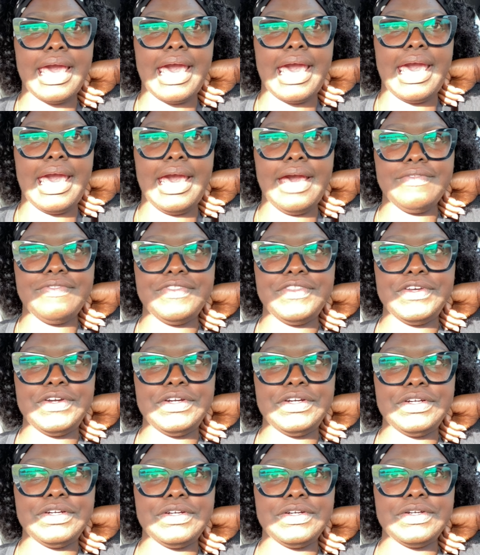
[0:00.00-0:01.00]

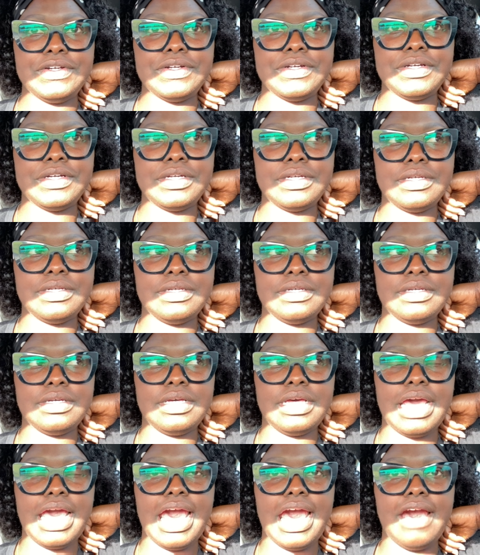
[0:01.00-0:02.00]
After,
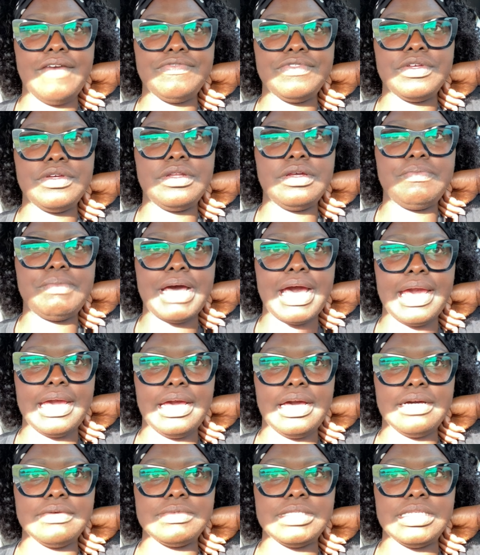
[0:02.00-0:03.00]
after the
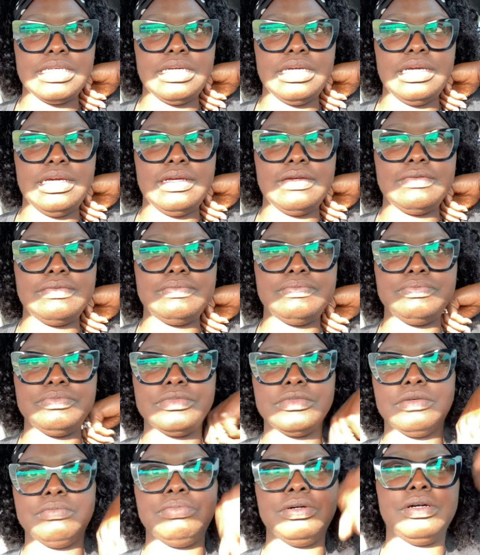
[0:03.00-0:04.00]
biopsy,
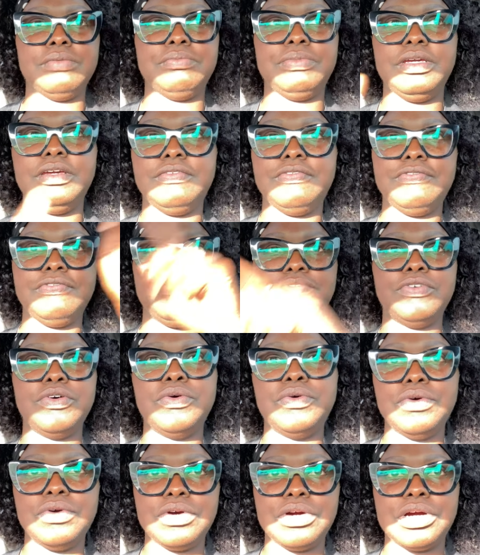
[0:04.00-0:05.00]
but
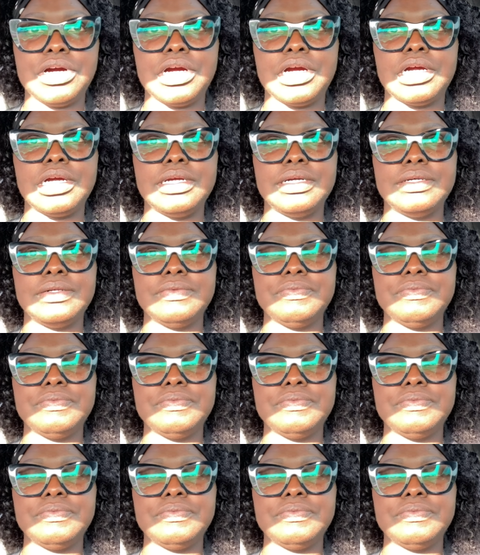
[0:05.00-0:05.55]
before